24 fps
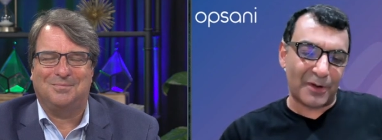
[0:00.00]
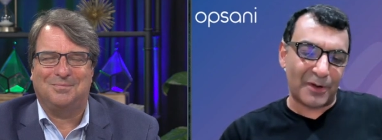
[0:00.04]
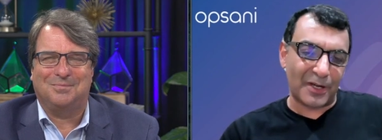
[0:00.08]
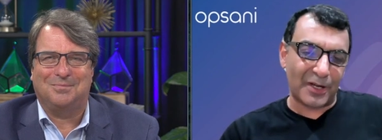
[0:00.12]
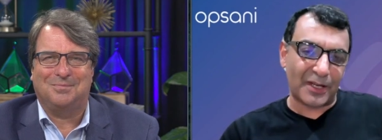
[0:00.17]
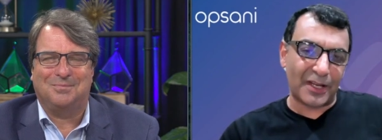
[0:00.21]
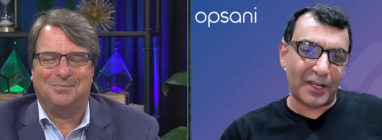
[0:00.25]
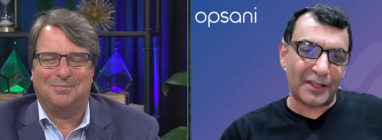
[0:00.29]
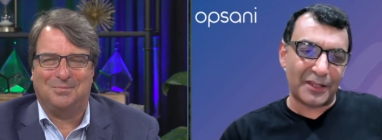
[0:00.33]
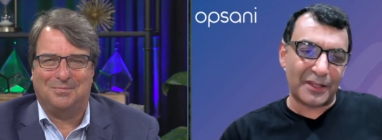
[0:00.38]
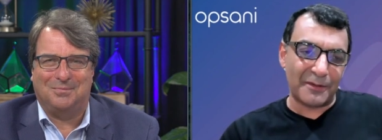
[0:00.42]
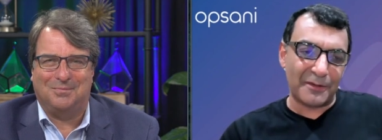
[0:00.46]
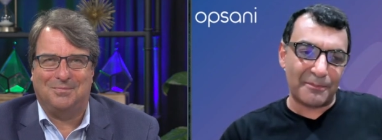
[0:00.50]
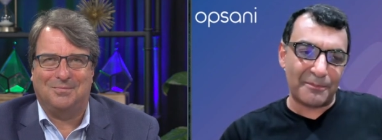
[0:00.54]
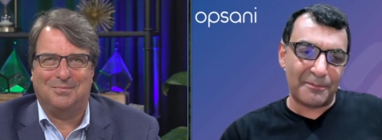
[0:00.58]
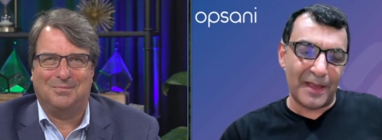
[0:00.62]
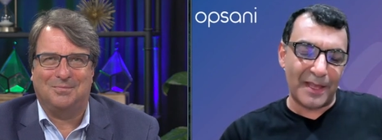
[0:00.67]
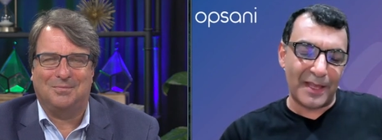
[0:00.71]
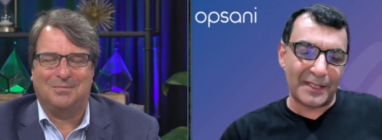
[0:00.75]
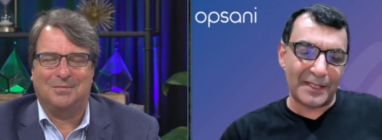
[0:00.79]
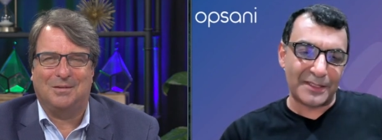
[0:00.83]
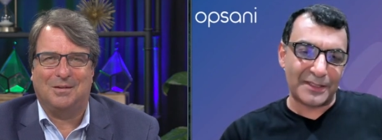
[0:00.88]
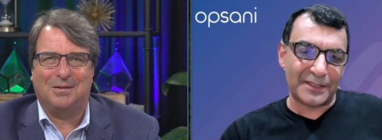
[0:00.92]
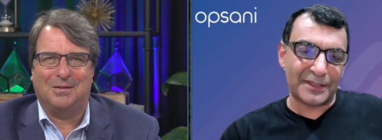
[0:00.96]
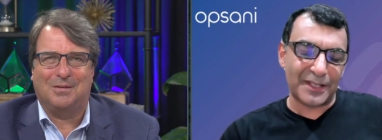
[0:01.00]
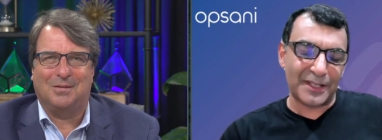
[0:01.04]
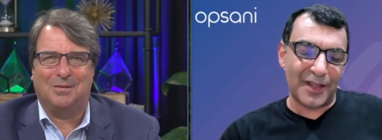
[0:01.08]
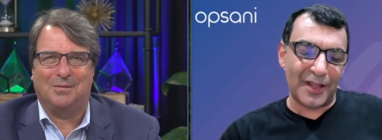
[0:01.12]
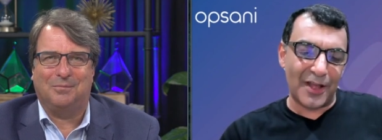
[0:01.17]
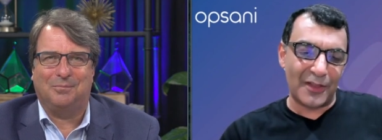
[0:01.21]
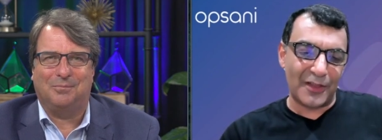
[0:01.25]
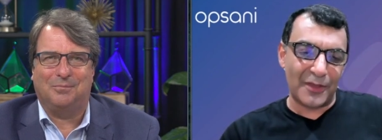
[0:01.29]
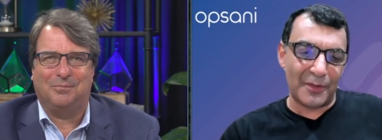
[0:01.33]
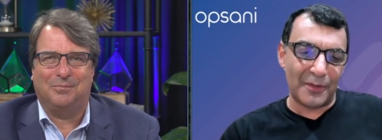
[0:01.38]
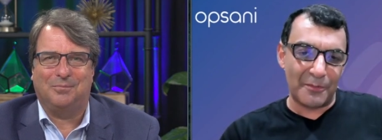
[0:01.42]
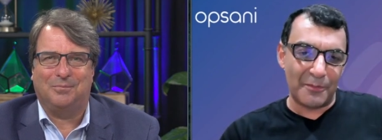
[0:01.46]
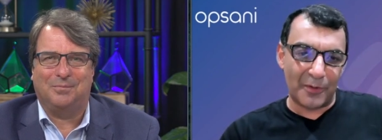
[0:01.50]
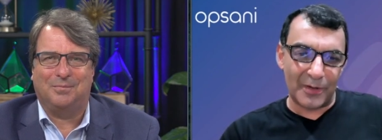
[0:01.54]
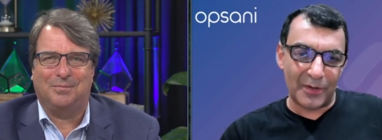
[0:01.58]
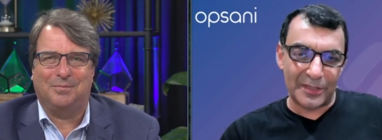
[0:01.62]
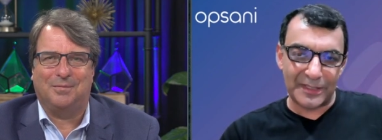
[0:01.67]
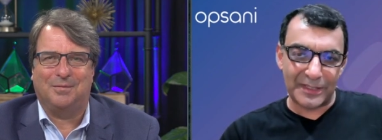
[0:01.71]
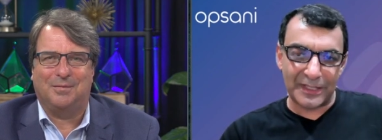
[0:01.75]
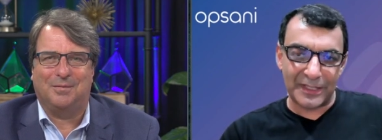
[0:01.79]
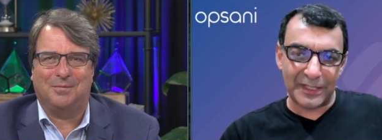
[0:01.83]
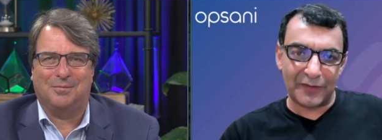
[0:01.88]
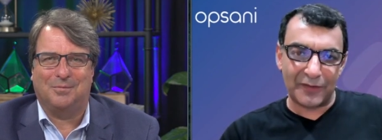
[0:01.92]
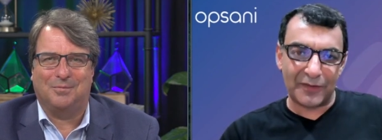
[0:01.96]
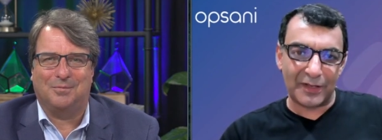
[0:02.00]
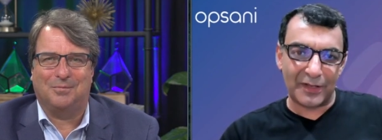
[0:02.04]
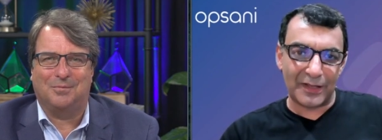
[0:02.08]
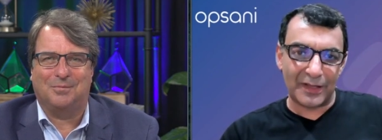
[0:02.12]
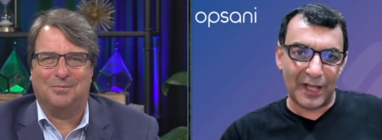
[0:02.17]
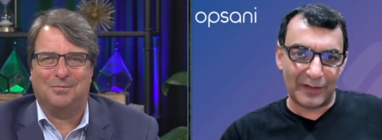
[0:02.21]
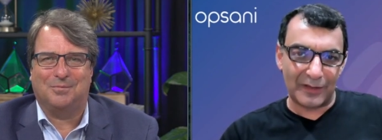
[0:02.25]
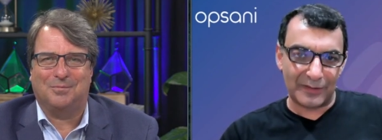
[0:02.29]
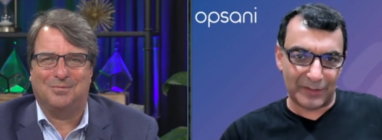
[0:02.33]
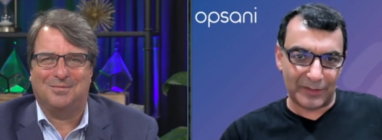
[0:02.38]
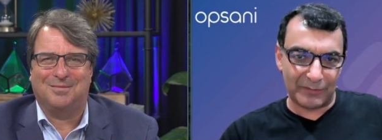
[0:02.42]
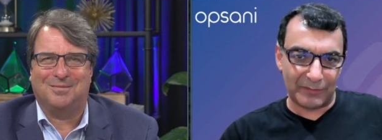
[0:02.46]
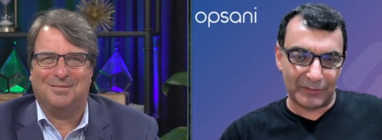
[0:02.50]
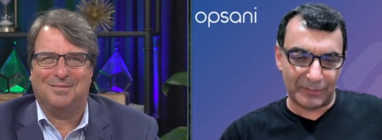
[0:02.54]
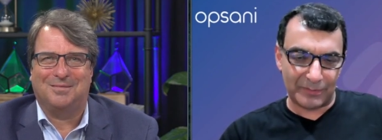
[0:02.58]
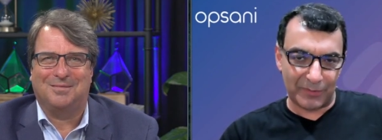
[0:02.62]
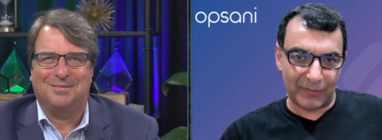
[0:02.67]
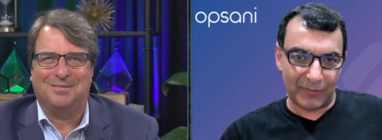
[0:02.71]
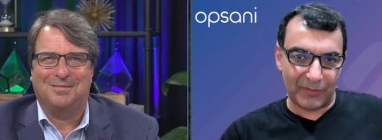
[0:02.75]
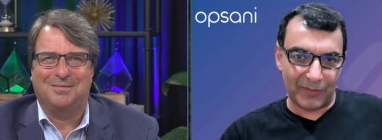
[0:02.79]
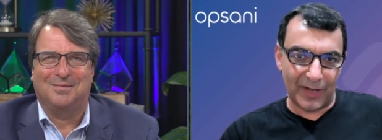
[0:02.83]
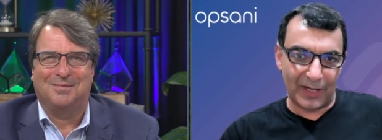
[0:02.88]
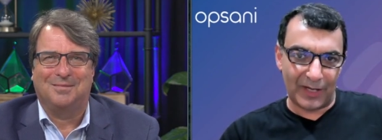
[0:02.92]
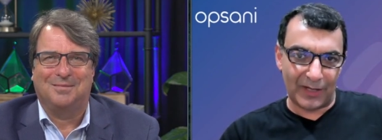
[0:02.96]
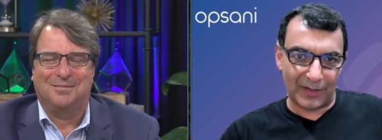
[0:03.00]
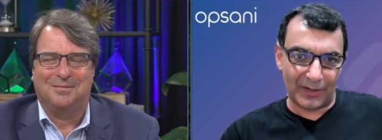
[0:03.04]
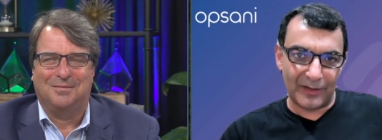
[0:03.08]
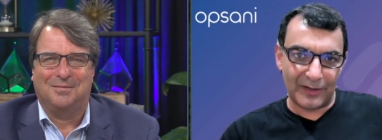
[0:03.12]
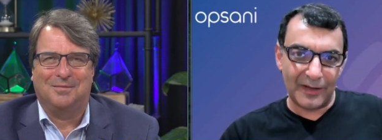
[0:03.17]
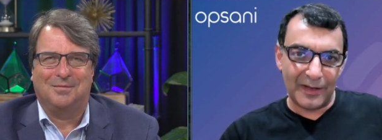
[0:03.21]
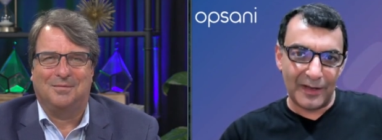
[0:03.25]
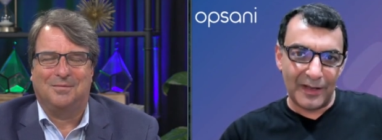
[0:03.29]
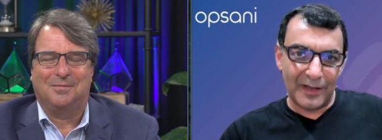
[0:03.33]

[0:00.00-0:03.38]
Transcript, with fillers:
Speaker 1: market depends on the mercy of the cloud service provider.